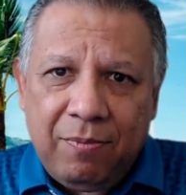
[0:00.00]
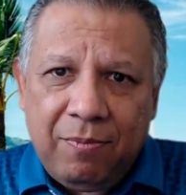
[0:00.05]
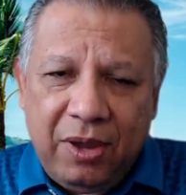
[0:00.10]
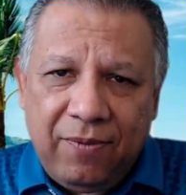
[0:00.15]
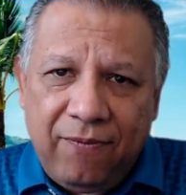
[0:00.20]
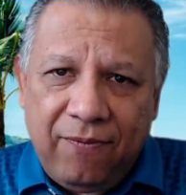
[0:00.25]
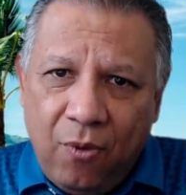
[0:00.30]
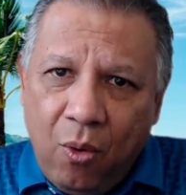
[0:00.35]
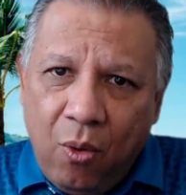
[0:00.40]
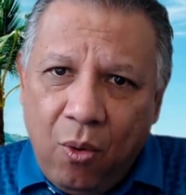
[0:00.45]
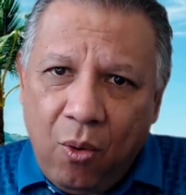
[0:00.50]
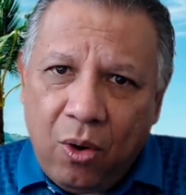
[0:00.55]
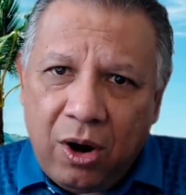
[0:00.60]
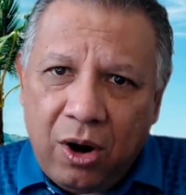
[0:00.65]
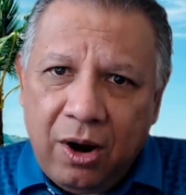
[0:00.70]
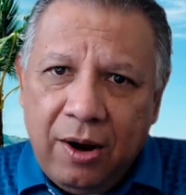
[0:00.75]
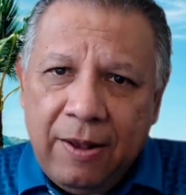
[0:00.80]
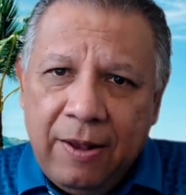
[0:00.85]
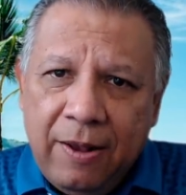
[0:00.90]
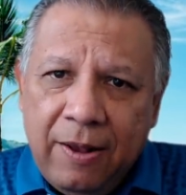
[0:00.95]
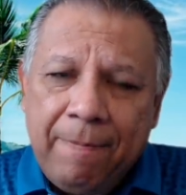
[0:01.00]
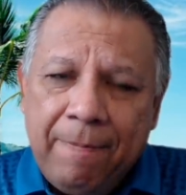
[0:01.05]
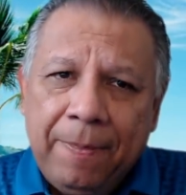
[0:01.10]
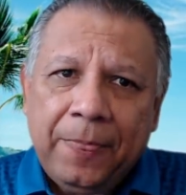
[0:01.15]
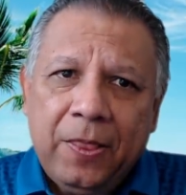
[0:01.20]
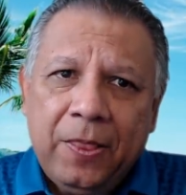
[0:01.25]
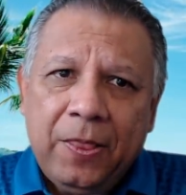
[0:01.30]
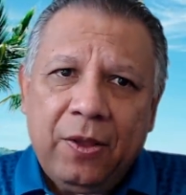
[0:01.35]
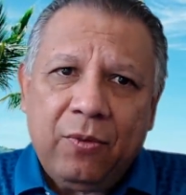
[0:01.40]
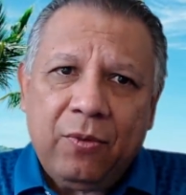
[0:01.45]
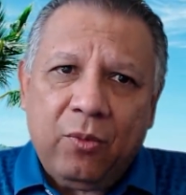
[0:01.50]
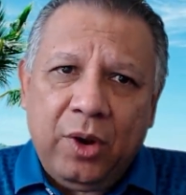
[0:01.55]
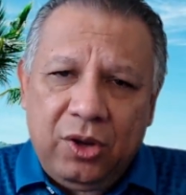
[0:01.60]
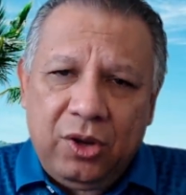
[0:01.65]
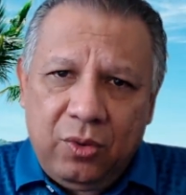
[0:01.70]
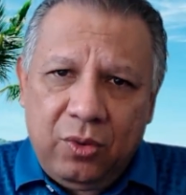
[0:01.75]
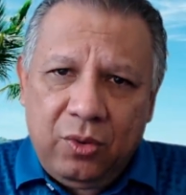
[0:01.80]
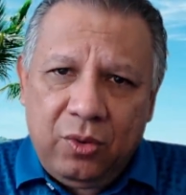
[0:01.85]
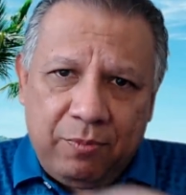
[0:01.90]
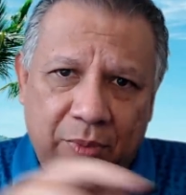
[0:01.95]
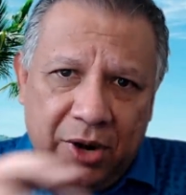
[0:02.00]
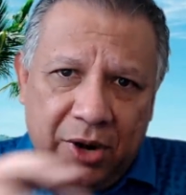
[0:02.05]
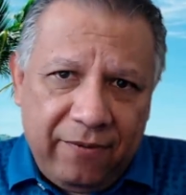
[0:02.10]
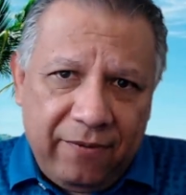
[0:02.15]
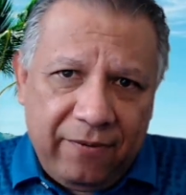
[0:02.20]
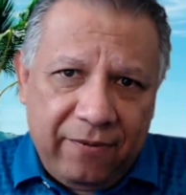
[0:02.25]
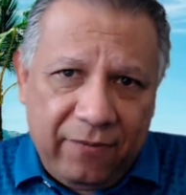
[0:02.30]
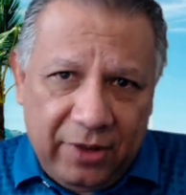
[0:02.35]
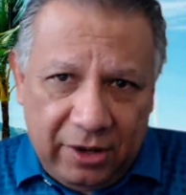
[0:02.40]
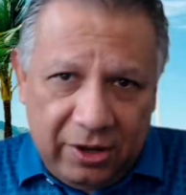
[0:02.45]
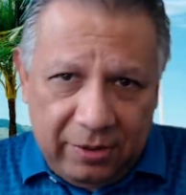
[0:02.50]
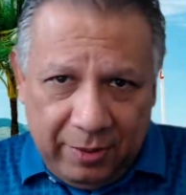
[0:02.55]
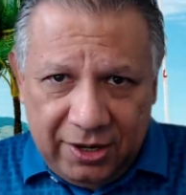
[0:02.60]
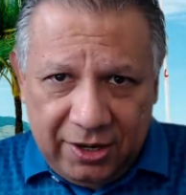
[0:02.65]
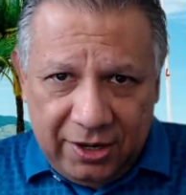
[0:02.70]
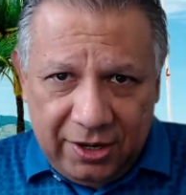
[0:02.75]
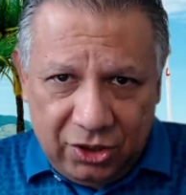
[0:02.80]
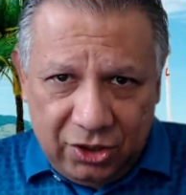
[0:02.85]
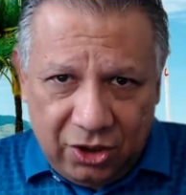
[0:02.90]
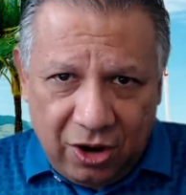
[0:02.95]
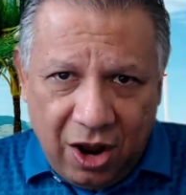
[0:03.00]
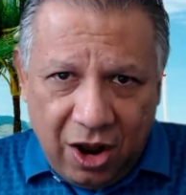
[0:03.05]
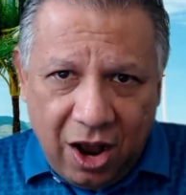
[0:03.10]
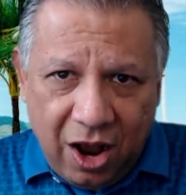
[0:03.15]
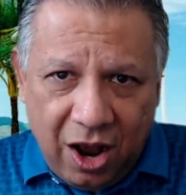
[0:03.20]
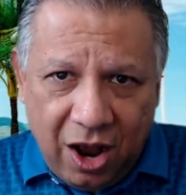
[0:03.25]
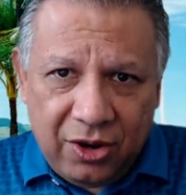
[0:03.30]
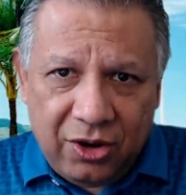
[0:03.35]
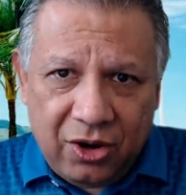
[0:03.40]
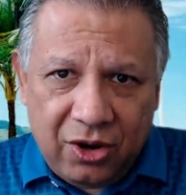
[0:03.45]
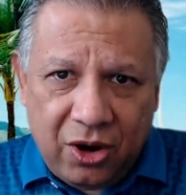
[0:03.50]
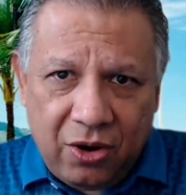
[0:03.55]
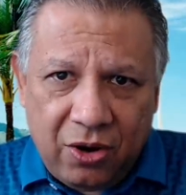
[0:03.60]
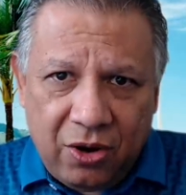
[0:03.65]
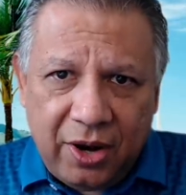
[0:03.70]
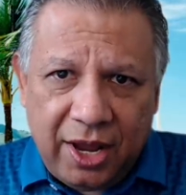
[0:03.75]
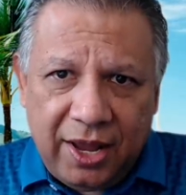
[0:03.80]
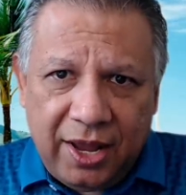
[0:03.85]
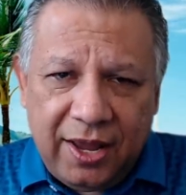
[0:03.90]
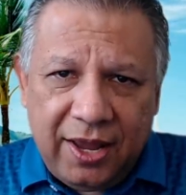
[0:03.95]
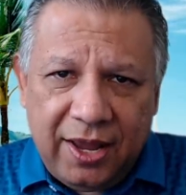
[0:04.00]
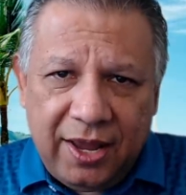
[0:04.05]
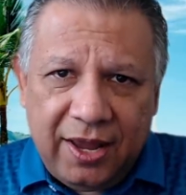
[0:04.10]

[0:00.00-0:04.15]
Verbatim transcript: before, when you would bring a Filipina to your condo,